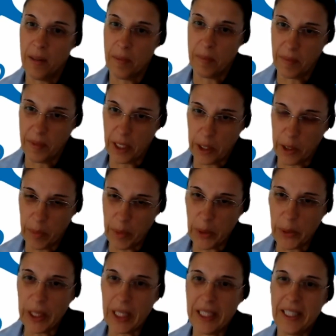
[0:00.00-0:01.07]
the
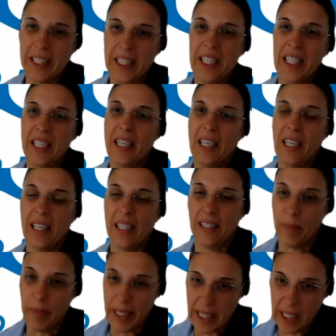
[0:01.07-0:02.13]
community and the
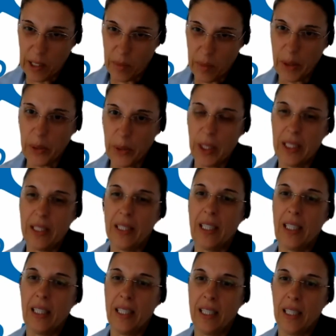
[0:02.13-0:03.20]
amazing community
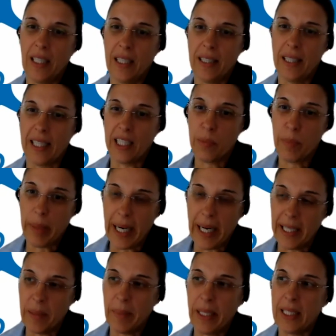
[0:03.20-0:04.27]
and the
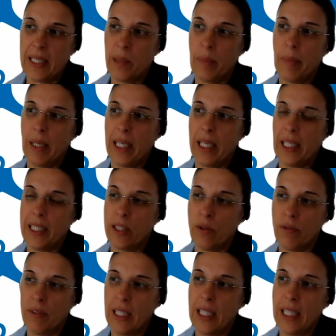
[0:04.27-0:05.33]
experiment, but it's
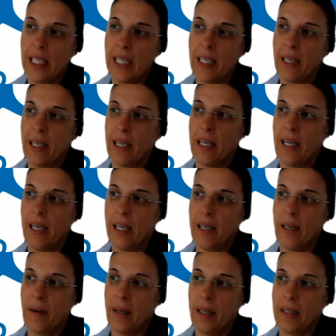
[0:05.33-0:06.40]
really
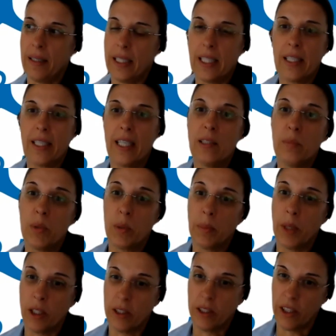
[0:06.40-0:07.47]
an incredible
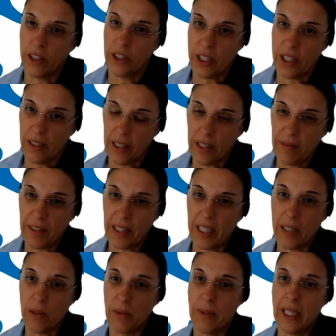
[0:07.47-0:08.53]
model
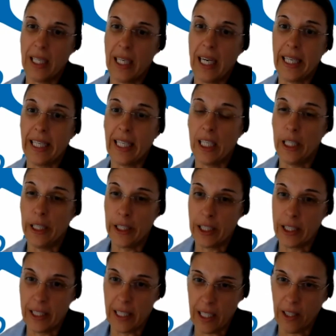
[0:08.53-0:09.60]
scientifically where I can
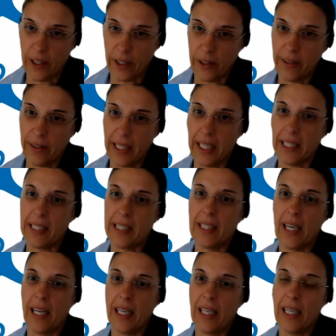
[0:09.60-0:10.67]
learn a lot of things
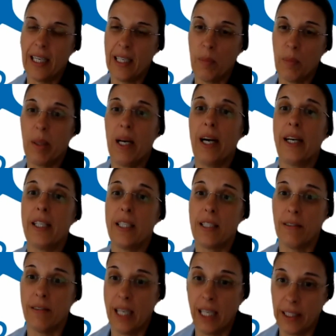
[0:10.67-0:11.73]
that I can apply
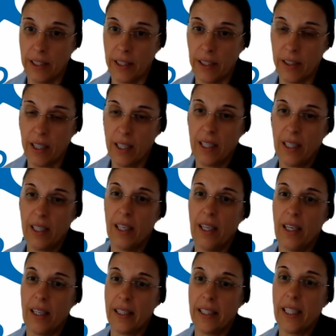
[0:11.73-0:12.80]
to other
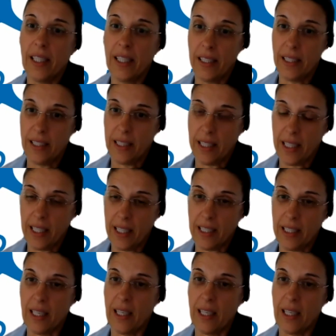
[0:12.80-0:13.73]
kidney disease